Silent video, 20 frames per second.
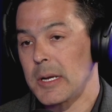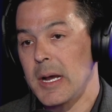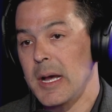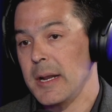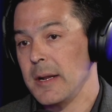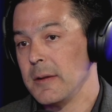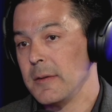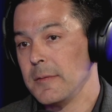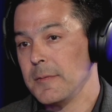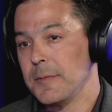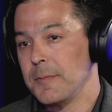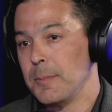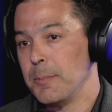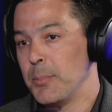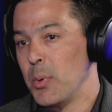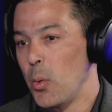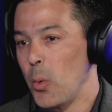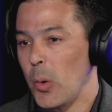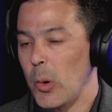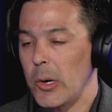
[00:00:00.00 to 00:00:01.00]
kind of
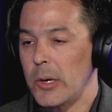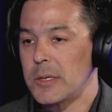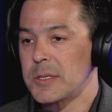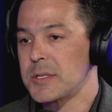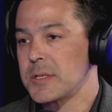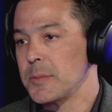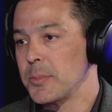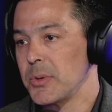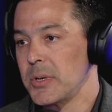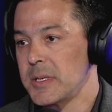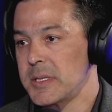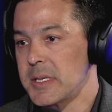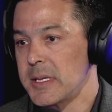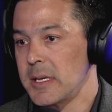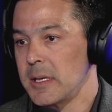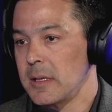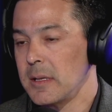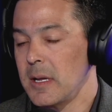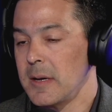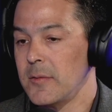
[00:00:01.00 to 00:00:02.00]
board
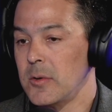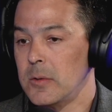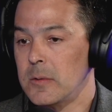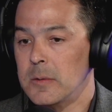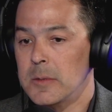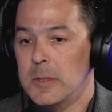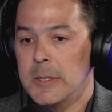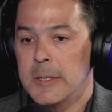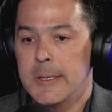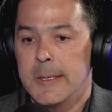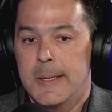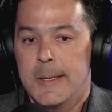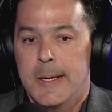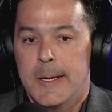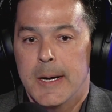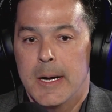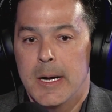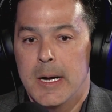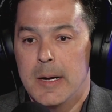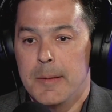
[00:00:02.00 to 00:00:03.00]
superintendent level,
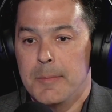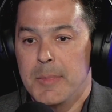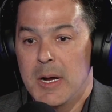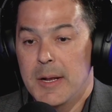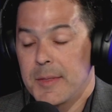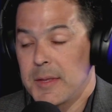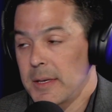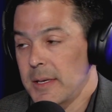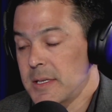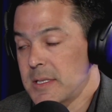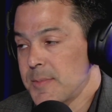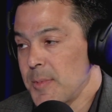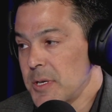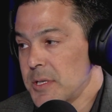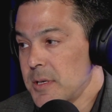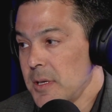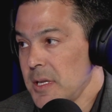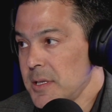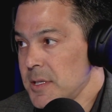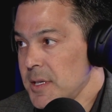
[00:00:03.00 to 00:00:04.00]
um, I think it's
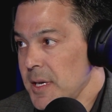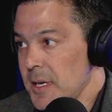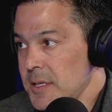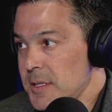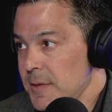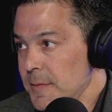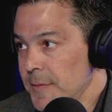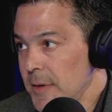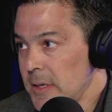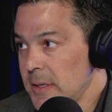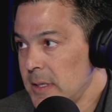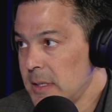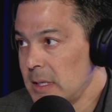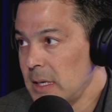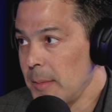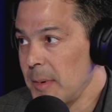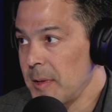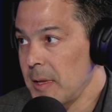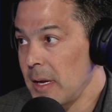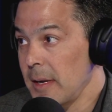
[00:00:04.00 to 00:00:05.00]
special education
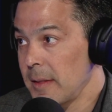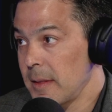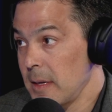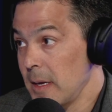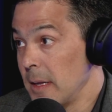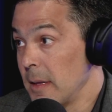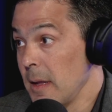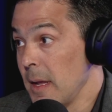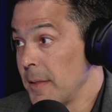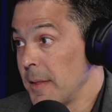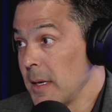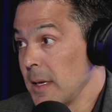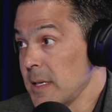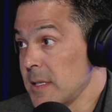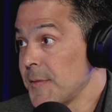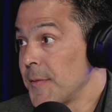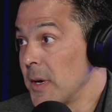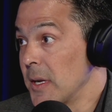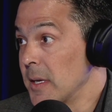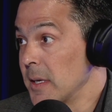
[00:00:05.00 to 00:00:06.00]
funding. I mean, I, I think
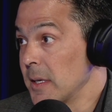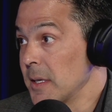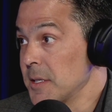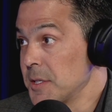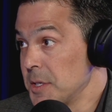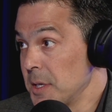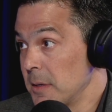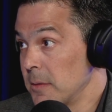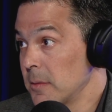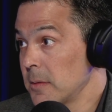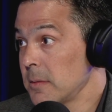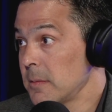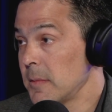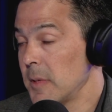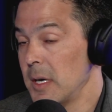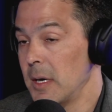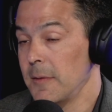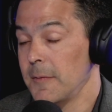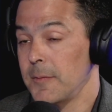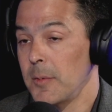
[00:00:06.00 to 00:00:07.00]
it's funding in general
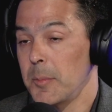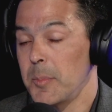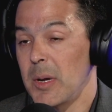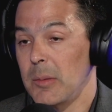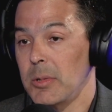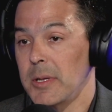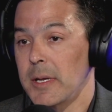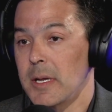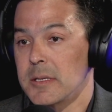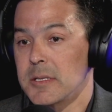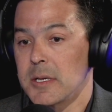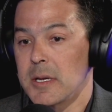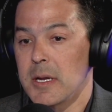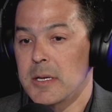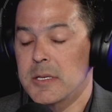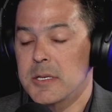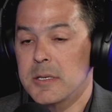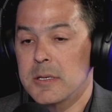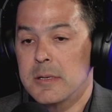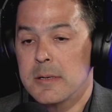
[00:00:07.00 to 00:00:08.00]
uh, for public
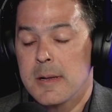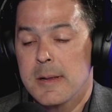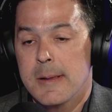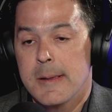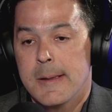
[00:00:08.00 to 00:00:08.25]
education.